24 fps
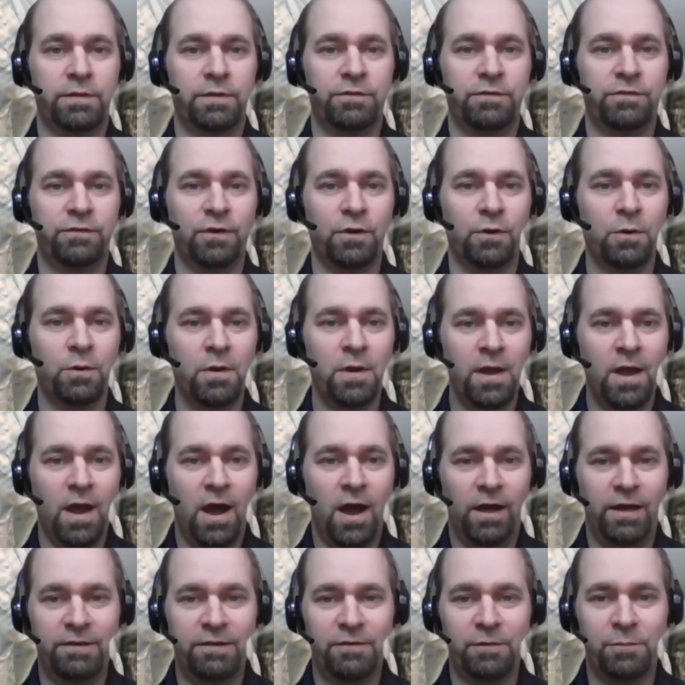And so
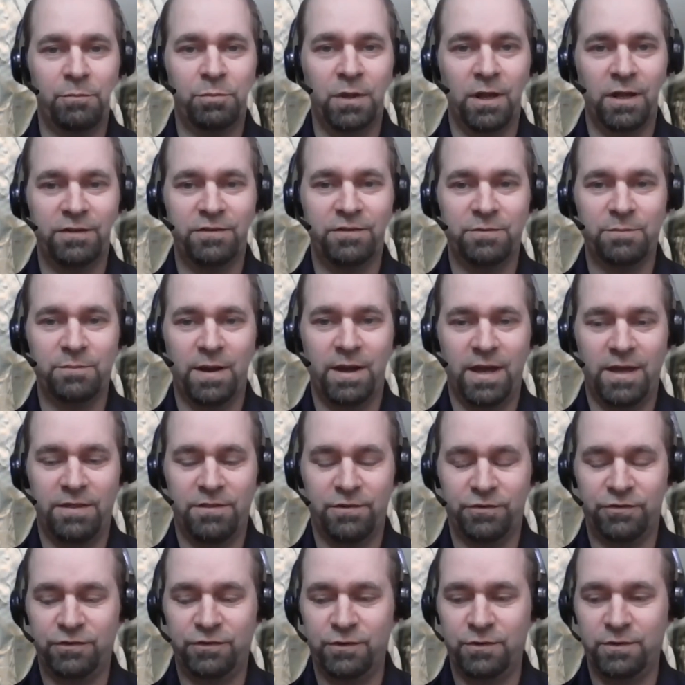I'll give a plug to my
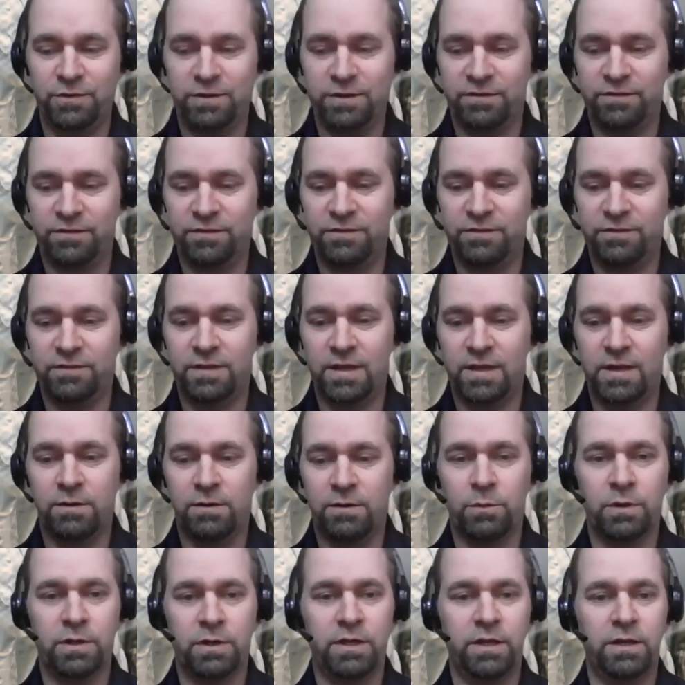other students that are
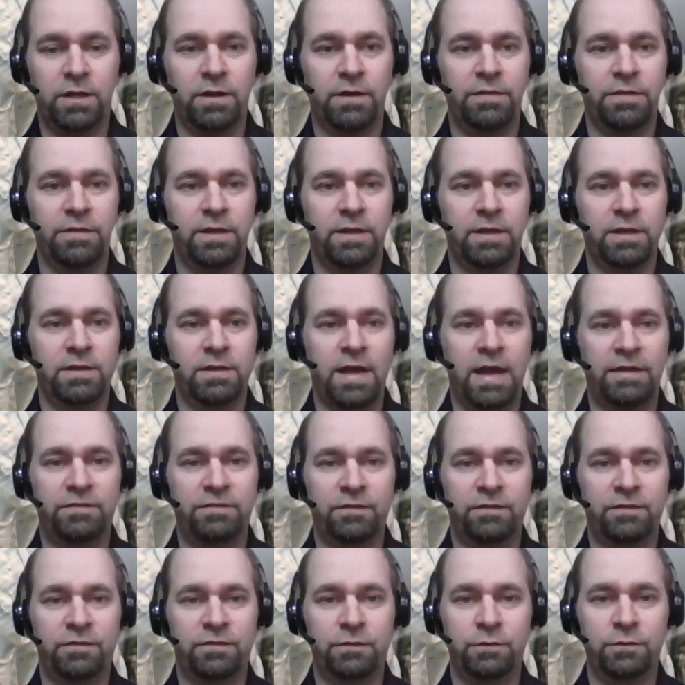working on the
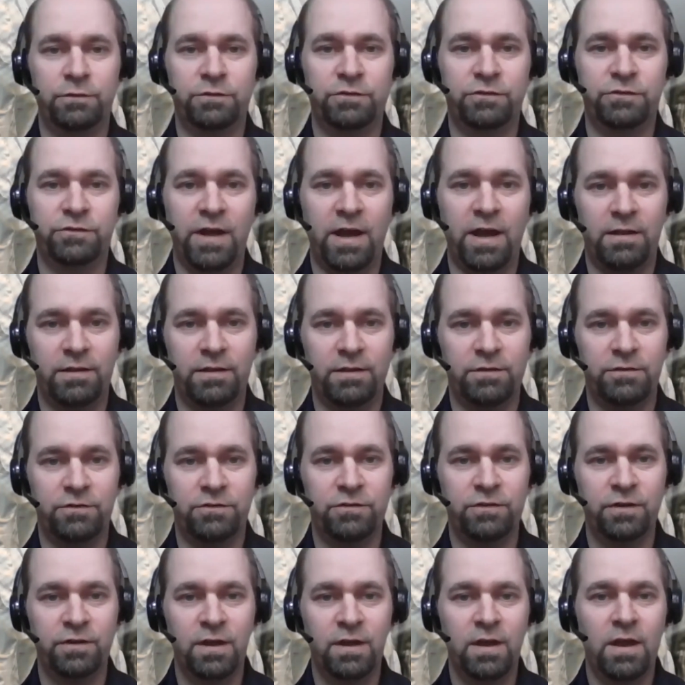NASA Suits
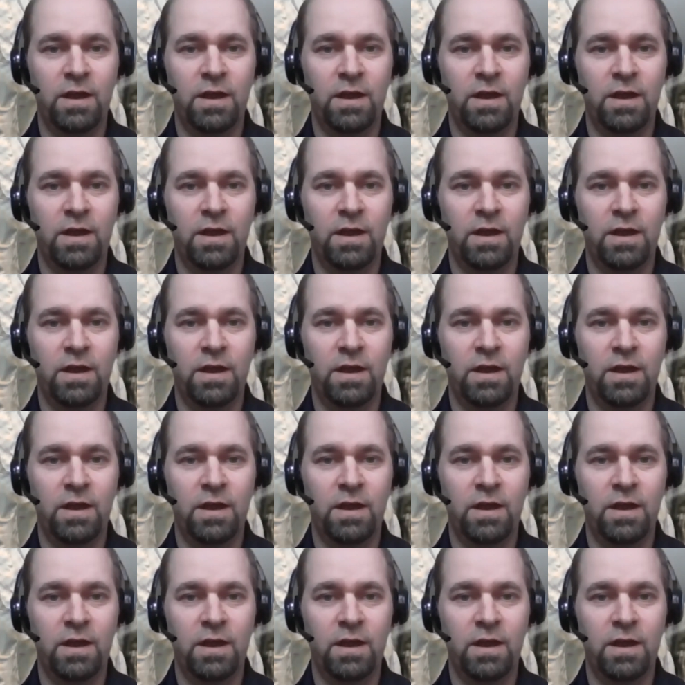Challenge